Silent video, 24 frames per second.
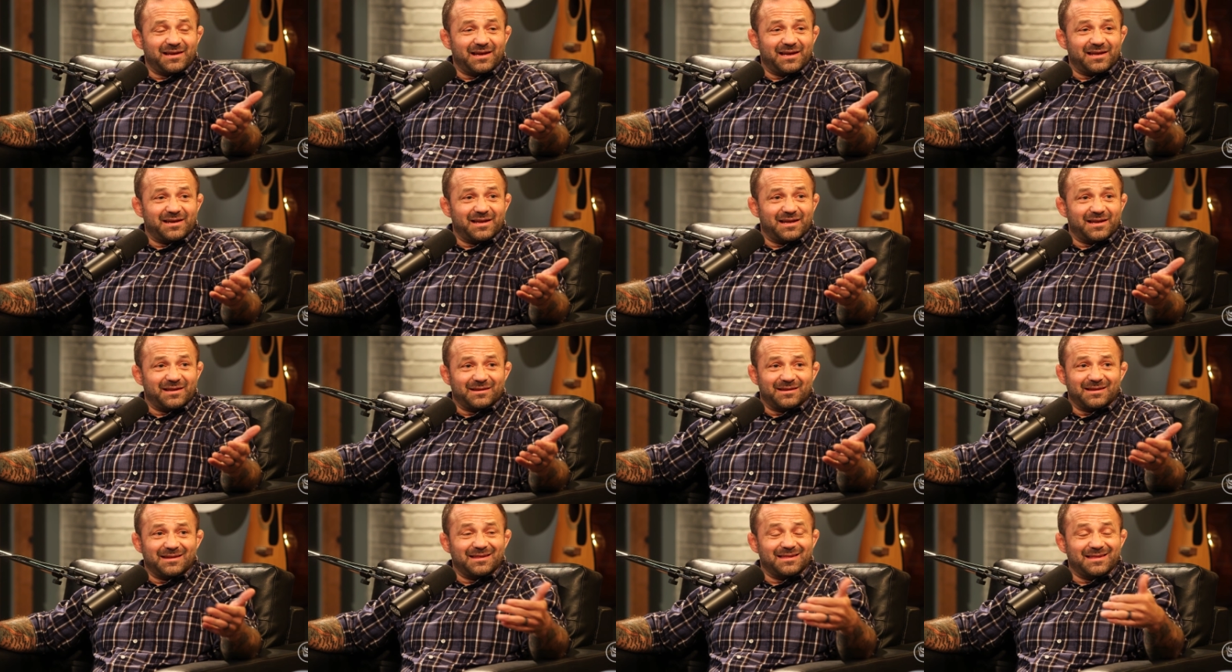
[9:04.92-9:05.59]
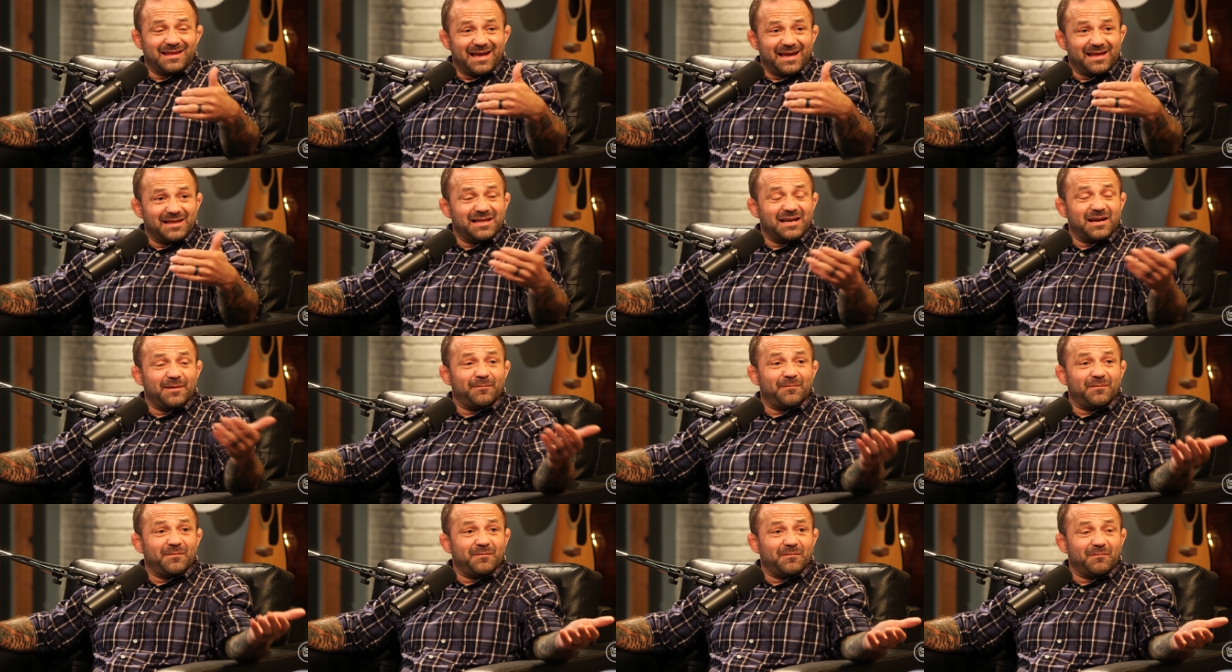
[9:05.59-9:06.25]
and then yeah. they ended
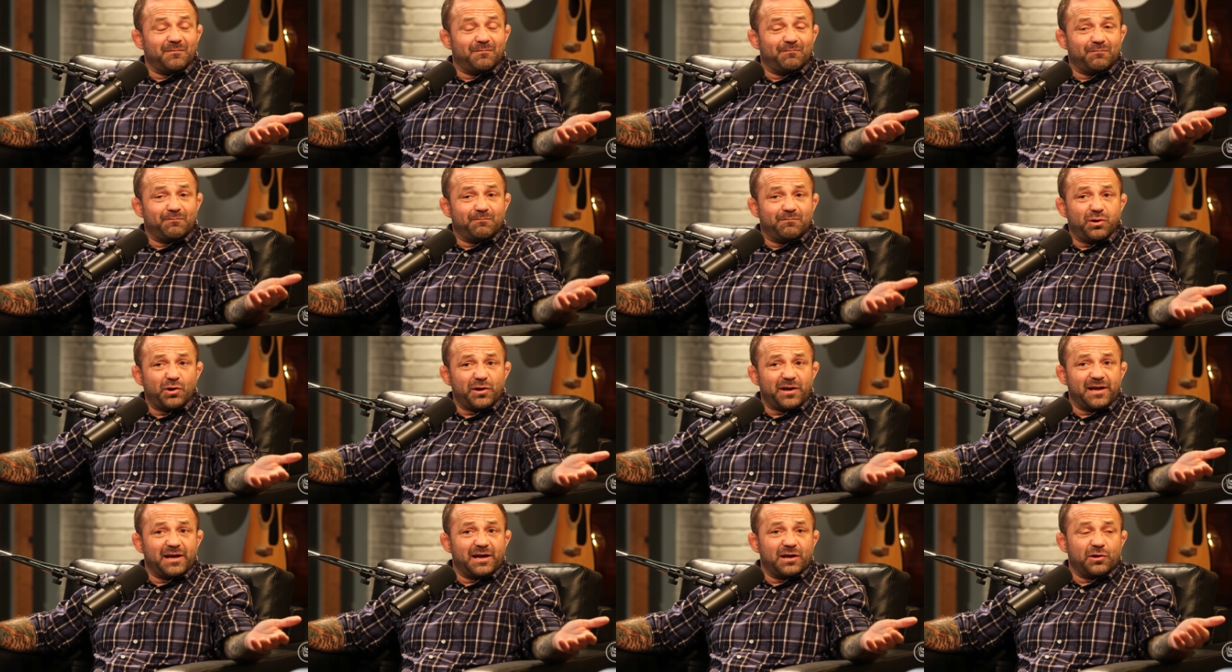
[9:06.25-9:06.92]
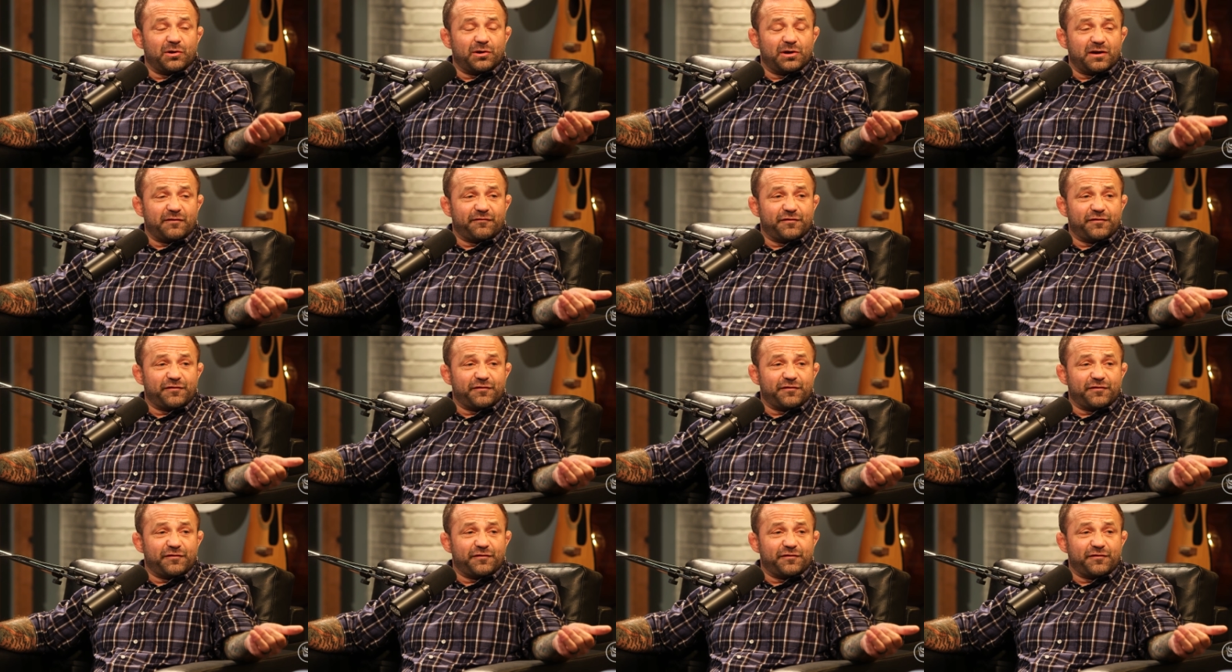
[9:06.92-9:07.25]
up putting it on their